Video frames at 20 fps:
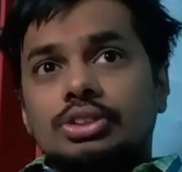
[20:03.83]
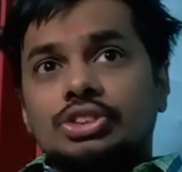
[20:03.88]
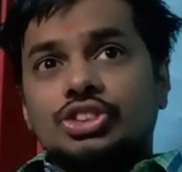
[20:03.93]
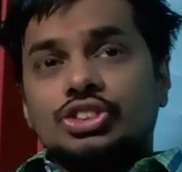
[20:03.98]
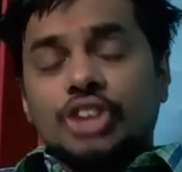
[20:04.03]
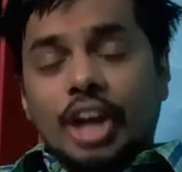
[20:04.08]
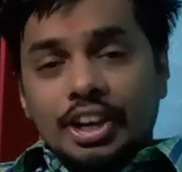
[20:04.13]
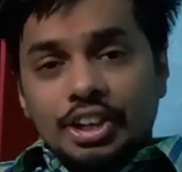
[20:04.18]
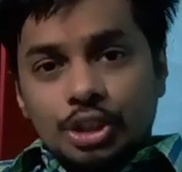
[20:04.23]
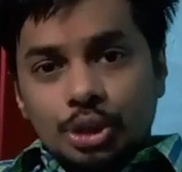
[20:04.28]

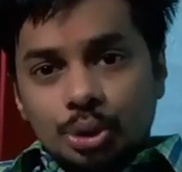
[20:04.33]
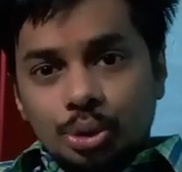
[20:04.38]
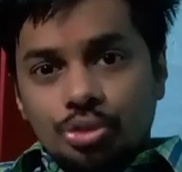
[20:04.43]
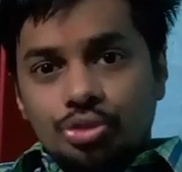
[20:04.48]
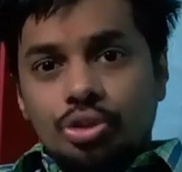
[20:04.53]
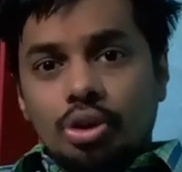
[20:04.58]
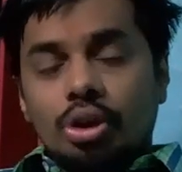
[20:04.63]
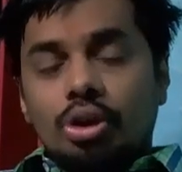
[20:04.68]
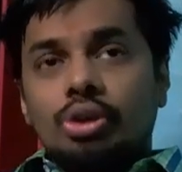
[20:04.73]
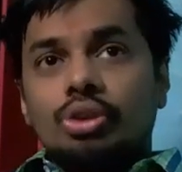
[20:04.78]
So thank
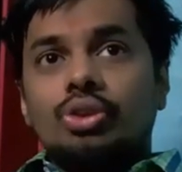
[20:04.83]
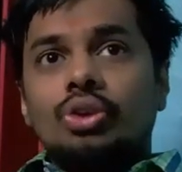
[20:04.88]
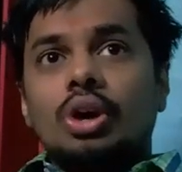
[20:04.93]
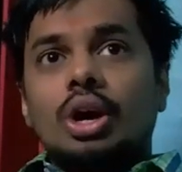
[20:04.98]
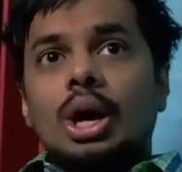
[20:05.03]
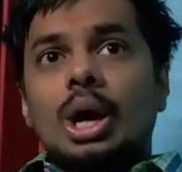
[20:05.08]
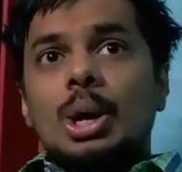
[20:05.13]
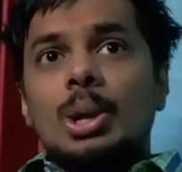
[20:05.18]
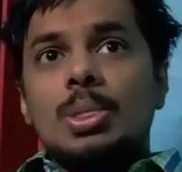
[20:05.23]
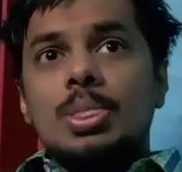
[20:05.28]
you
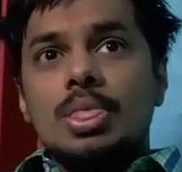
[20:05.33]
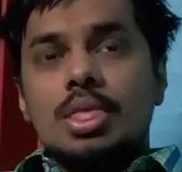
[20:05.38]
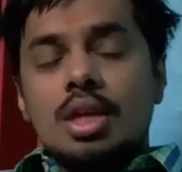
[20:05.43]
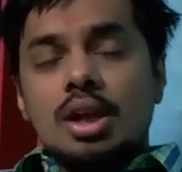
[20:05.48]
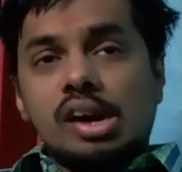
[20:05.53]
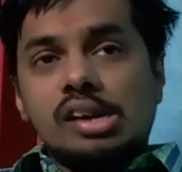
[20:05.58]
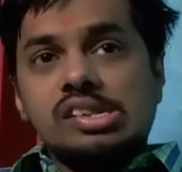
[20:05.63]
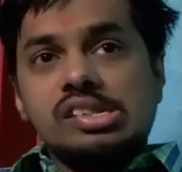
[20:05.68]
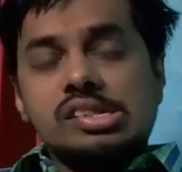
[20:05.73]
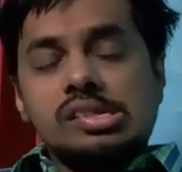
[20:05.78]
for
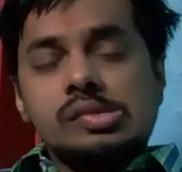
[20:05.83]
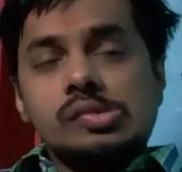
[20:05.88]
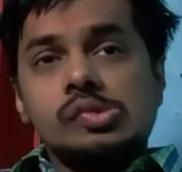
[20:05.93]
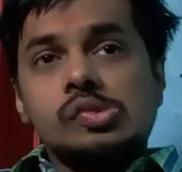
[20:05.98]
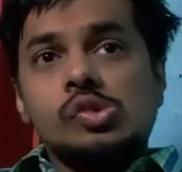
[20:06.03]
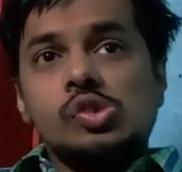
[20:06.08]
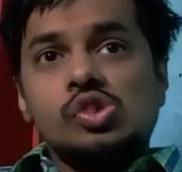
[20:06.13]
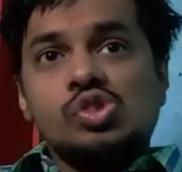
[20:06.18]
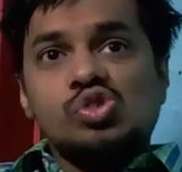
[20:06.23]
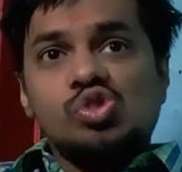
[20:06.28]

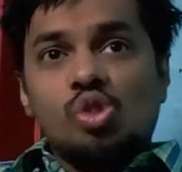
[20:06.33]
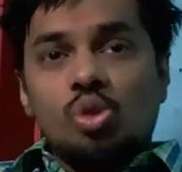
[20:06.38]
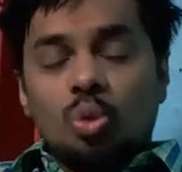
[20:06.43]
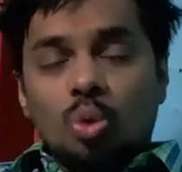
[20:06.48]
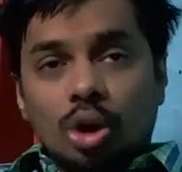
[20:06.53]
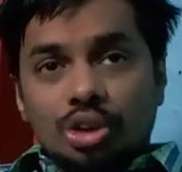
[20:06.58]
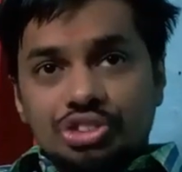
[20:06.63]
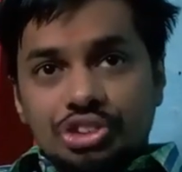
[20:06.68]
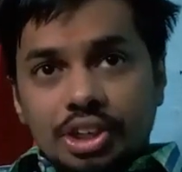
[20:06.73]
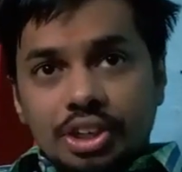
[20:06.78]

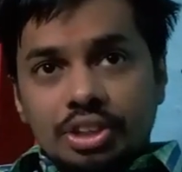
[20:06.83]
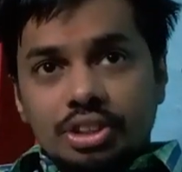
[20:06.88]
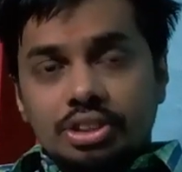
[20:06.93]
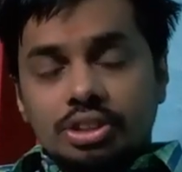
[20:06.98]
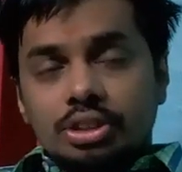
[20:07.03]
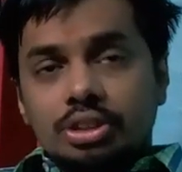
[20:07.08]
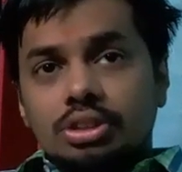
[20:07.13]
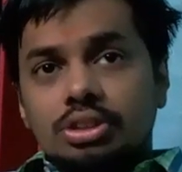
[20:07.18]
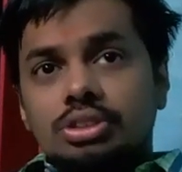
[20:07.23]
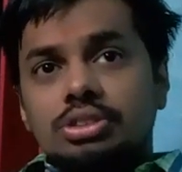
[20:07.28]

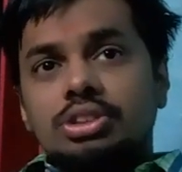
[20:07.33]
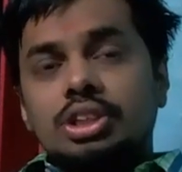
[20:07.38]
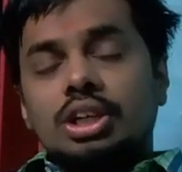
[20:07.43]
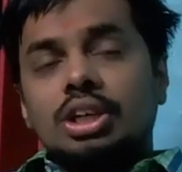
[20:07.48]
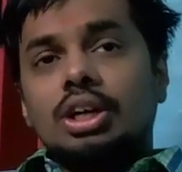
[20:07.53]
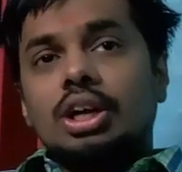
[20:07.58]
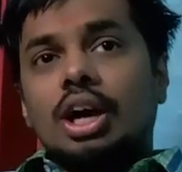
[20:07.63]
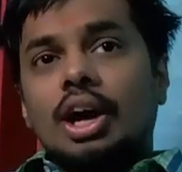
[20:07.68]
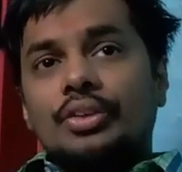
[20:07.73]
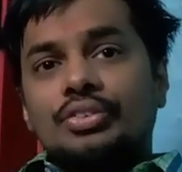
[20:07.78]
watching
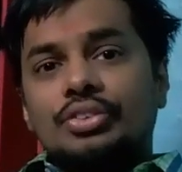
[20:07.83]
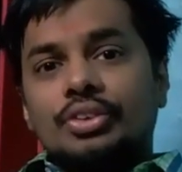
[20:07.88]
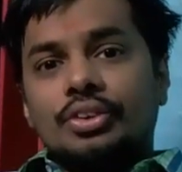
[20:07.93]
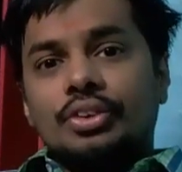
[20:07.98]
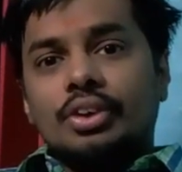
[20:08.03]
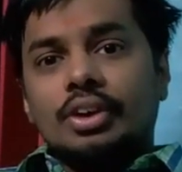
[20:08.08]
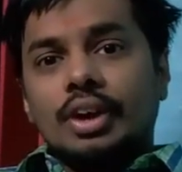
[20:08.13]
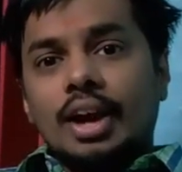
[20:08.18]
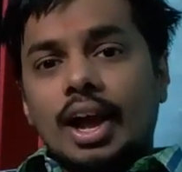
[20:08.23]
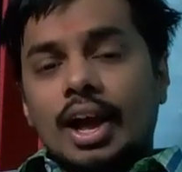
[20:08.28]
the
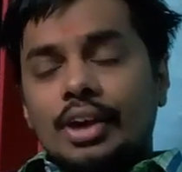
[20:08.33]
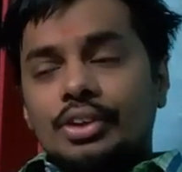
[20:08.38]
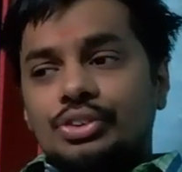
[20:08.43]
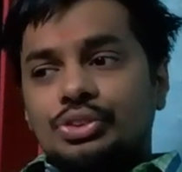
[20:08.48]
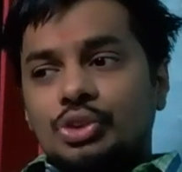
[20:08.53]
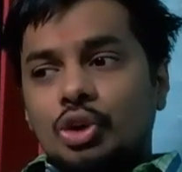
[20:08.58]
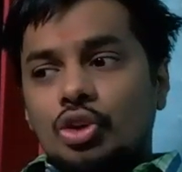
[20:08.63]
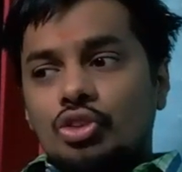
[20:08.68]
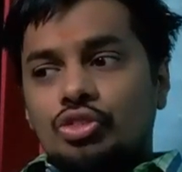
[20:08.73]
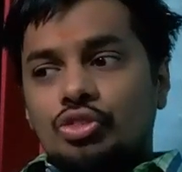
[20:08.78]
other
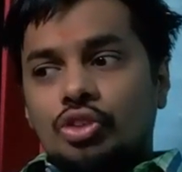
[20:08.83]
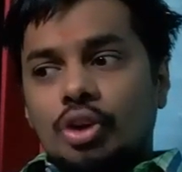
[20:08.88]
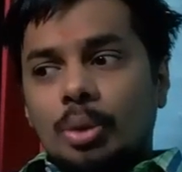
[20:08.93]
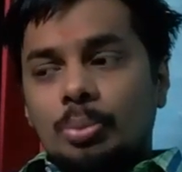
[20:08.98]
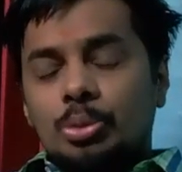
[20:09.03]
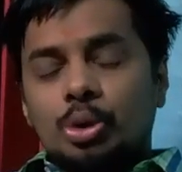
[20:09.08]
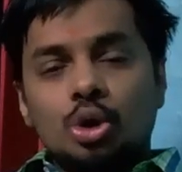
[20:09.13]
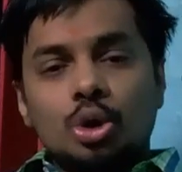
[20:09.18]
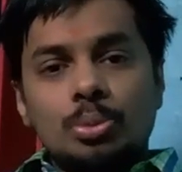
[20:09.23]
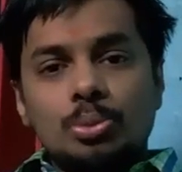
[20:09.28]
class of
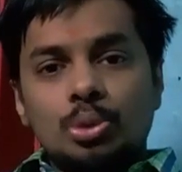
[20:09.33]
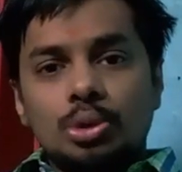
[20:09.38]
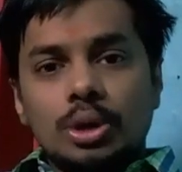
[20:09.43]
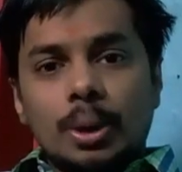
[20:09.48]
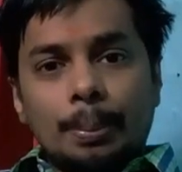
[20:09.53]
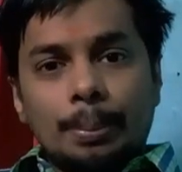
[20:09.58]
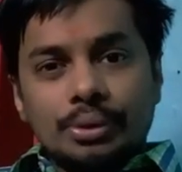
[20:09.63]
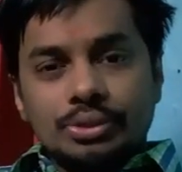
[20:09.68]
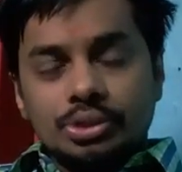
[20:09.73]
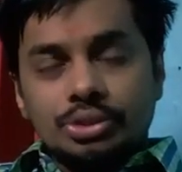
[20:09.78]

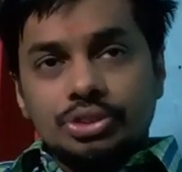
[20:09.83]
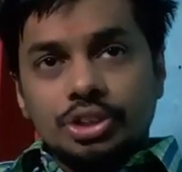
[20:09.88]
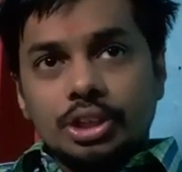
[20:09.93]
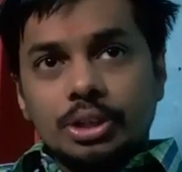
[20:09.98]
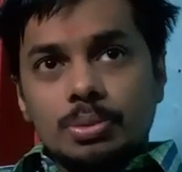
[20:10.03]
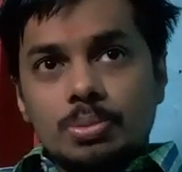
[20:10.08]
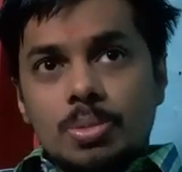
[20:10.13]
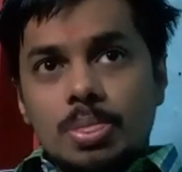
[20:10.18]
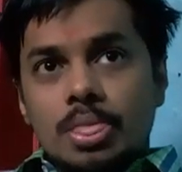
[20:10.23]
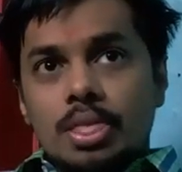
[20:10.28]
Brugumula
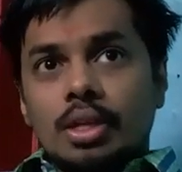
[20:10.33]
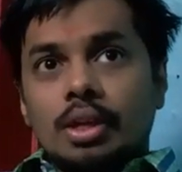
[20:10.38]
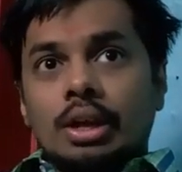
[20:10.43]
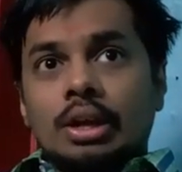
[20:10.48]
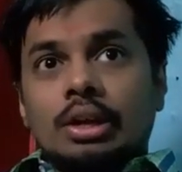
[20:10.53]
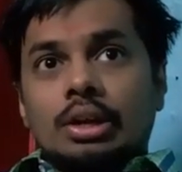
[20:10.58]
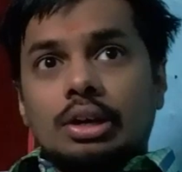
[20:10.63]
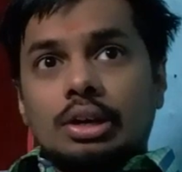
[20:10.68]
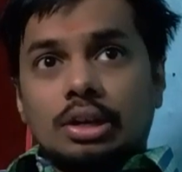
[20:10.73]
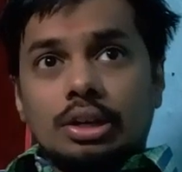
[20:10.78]
Paddhati.
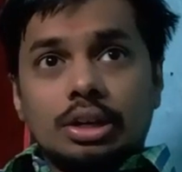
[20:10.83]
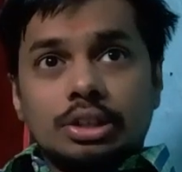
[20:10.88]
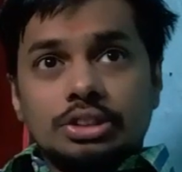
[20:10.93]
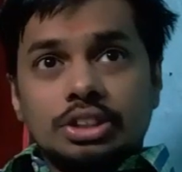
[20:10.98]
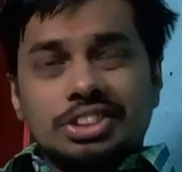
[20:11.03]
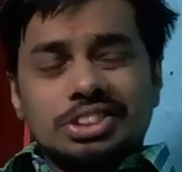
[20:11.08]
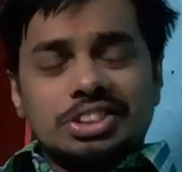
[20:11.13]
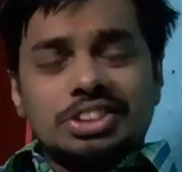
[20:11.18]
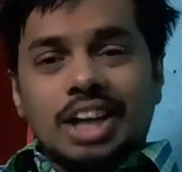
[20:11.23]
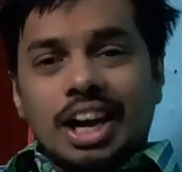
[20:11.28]

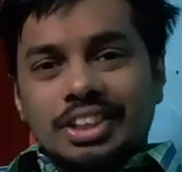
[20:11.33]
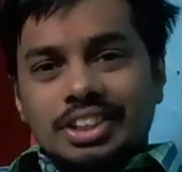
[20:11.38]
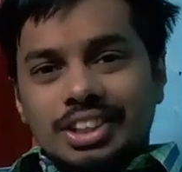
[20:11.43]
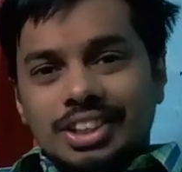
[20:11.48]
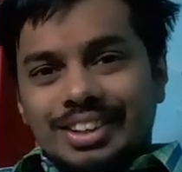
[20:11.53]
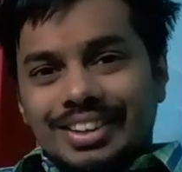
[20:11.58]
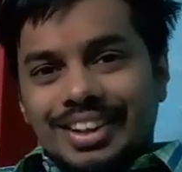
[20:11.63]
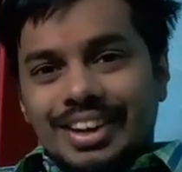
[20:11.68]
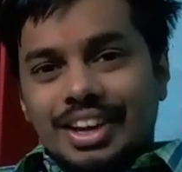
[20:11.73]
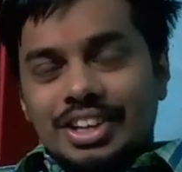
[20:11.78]
This is
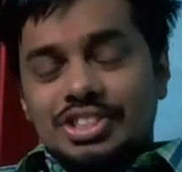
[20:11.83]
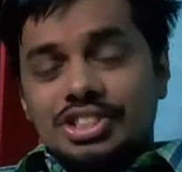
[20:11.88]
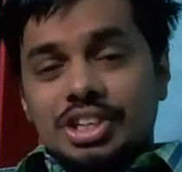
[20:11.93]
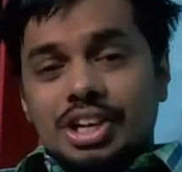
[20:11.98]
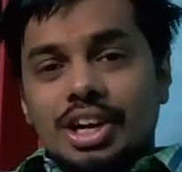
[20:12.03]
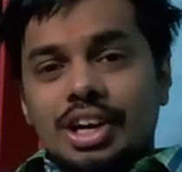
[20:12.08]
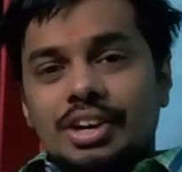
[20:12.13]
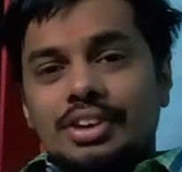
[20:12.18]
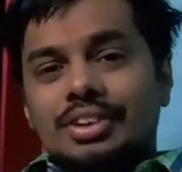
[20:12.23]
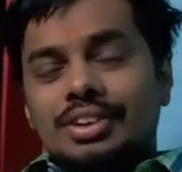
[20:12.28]
Anil K.
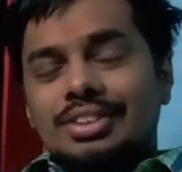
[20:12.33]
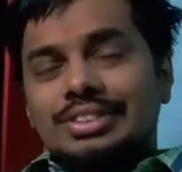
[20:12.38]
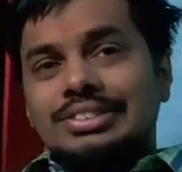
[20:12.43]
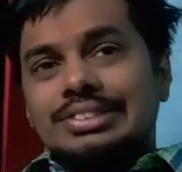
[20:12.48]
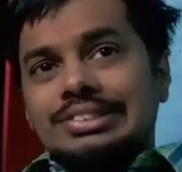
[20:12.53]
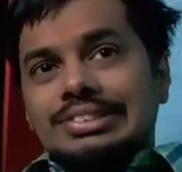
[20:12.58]
Achar